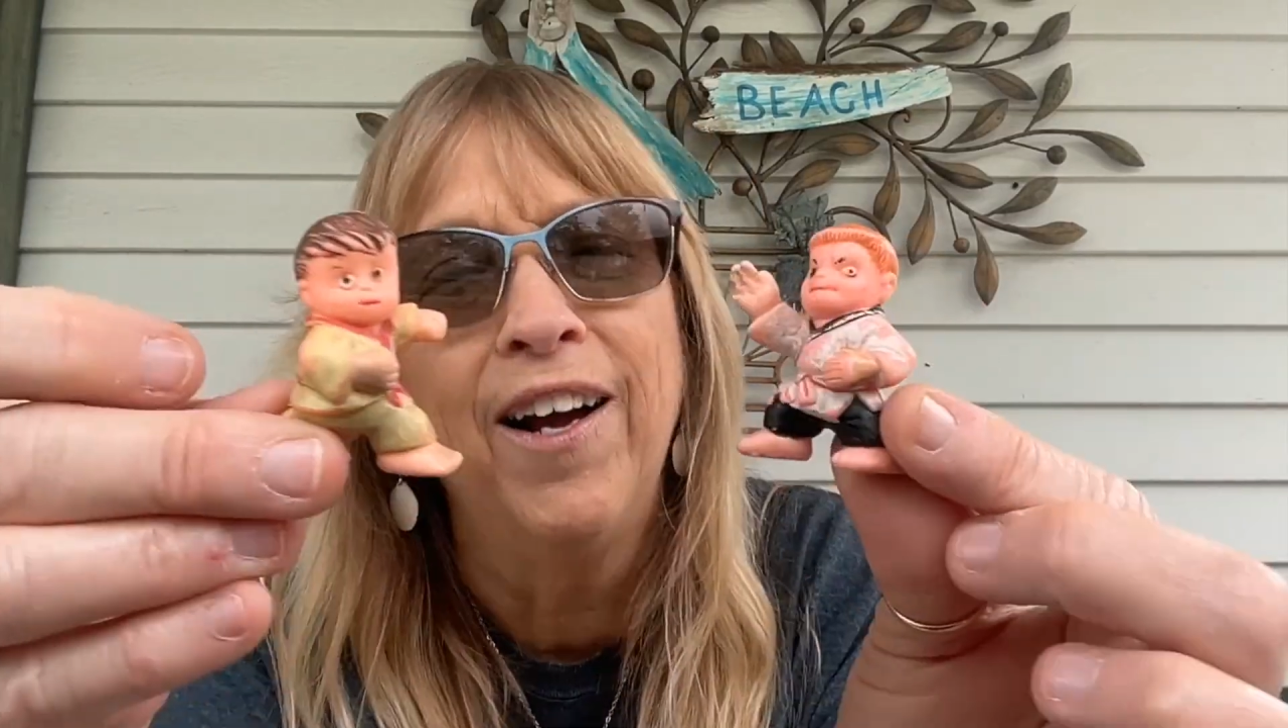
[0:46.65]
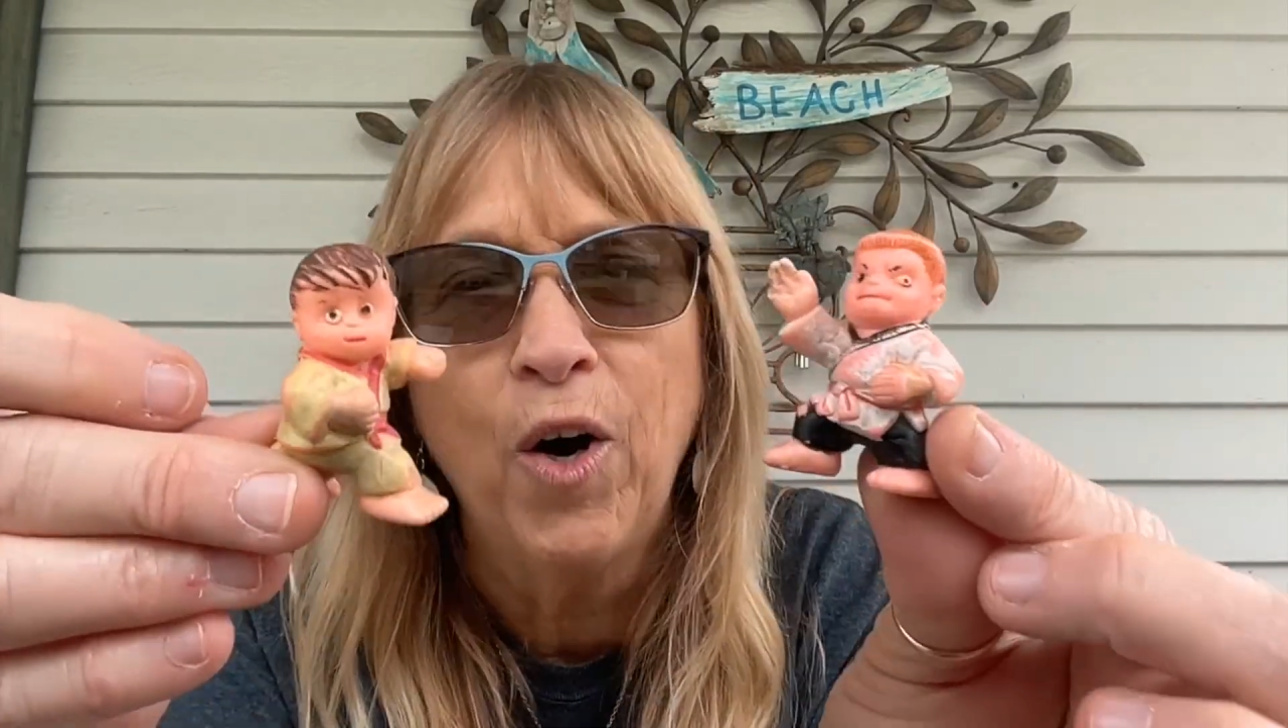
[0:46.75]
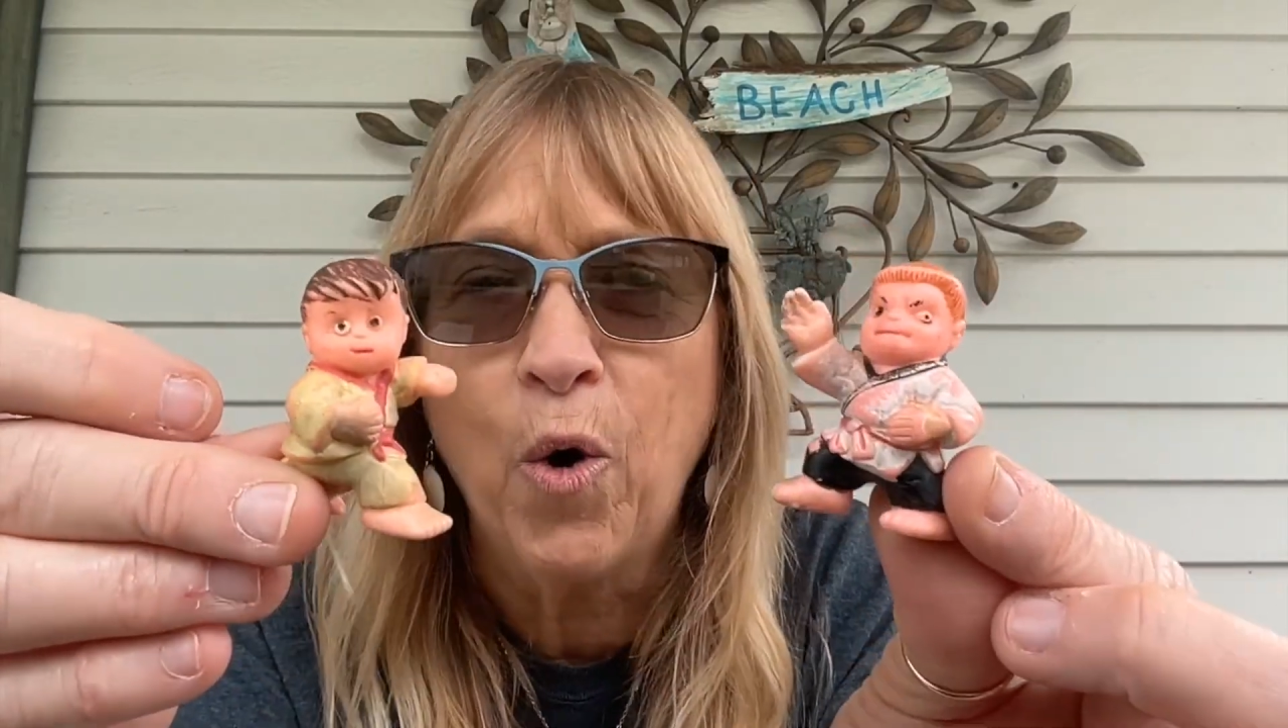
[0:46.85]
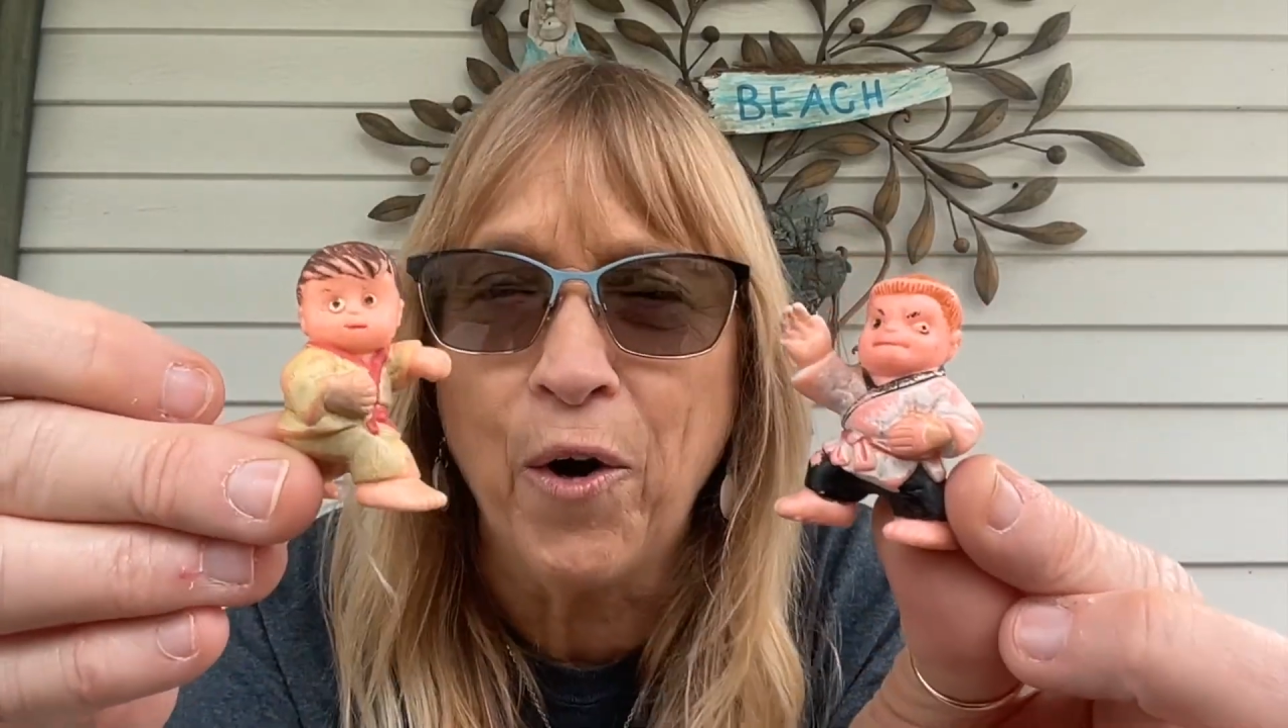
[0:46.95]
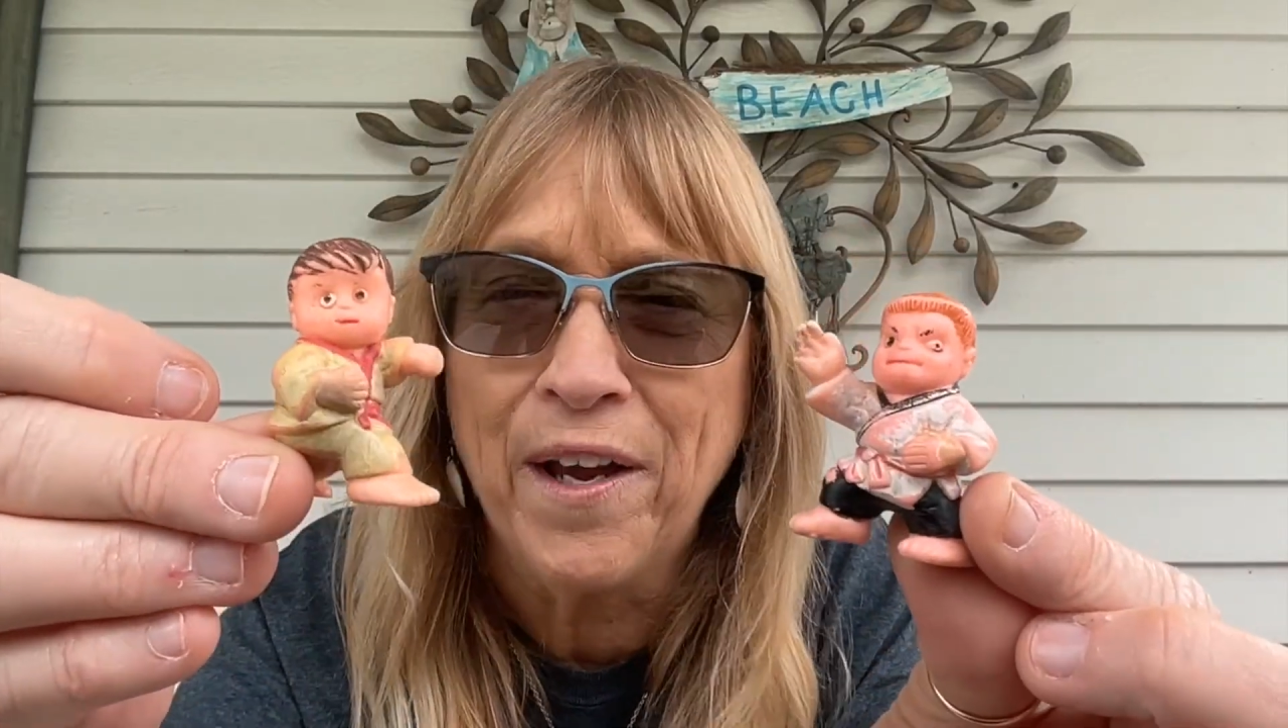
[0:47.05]

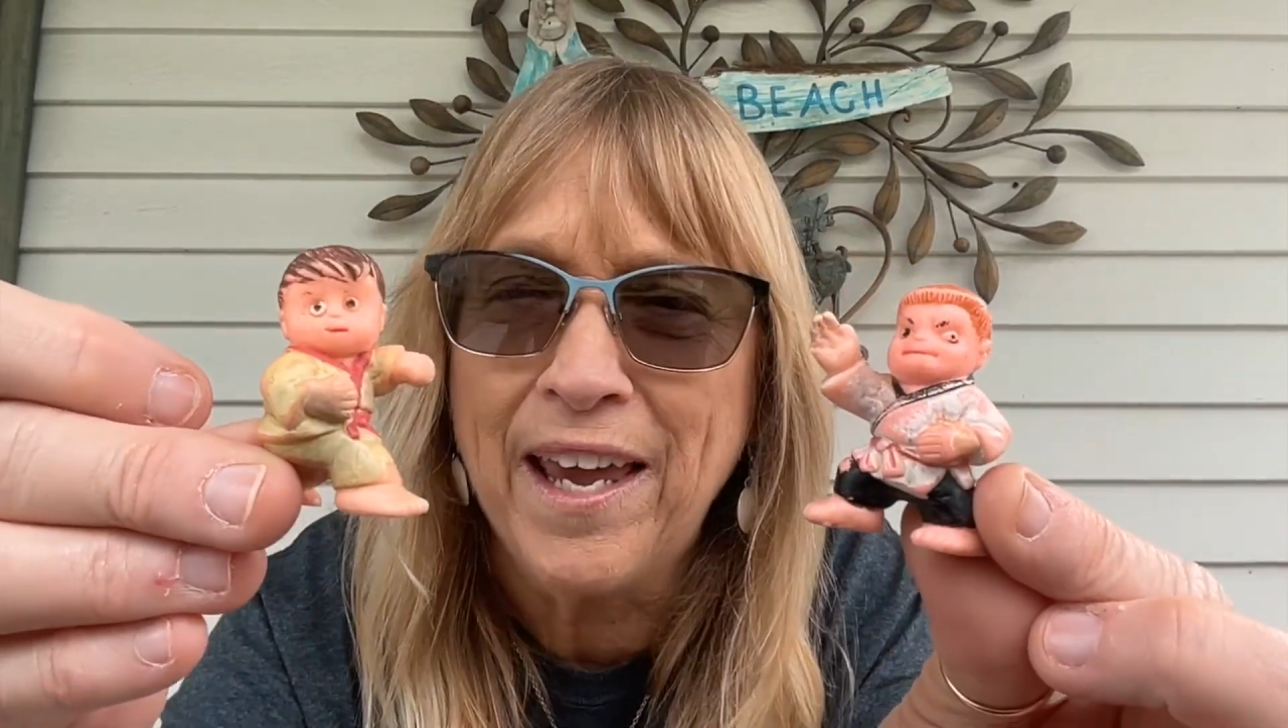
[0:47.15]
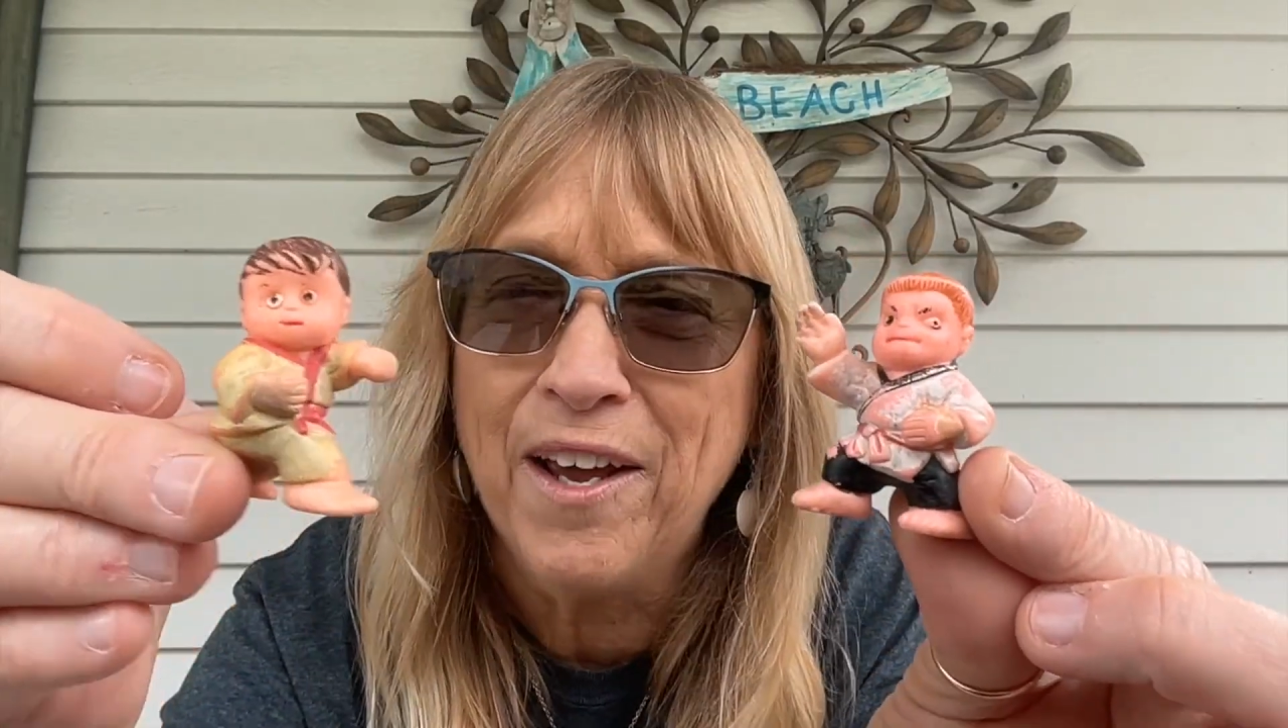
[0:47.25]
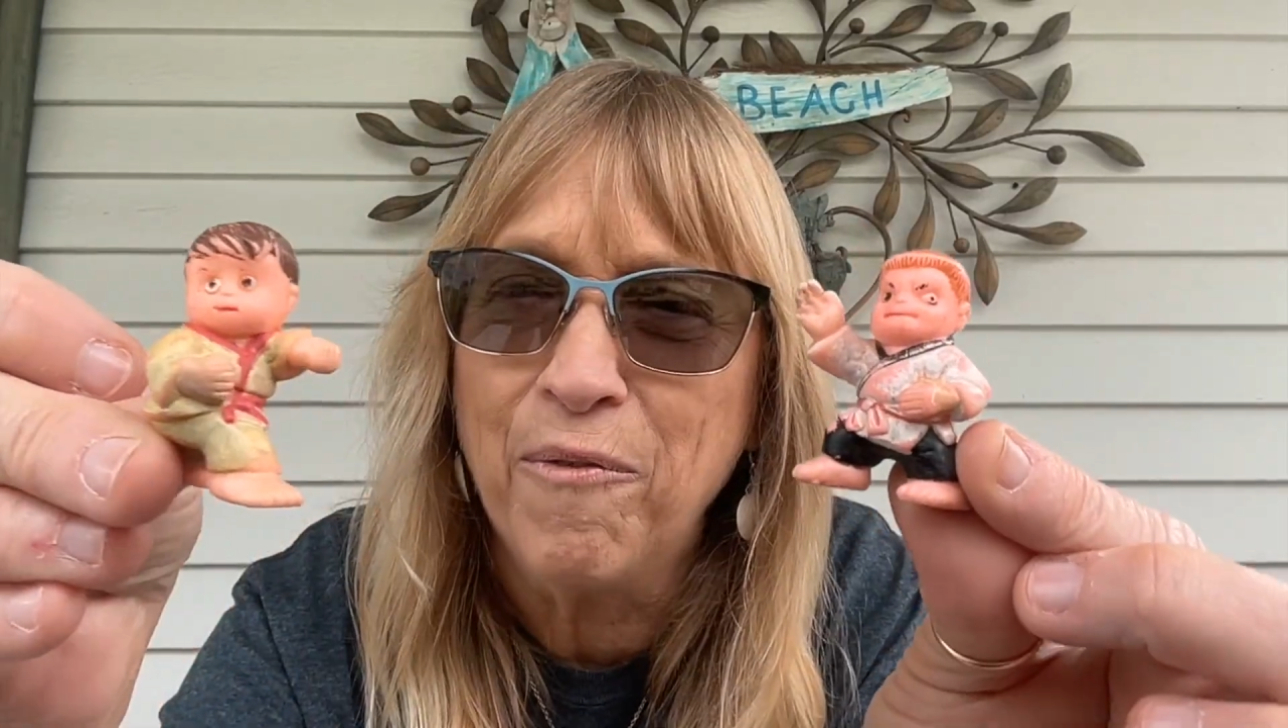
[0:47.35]
Or again,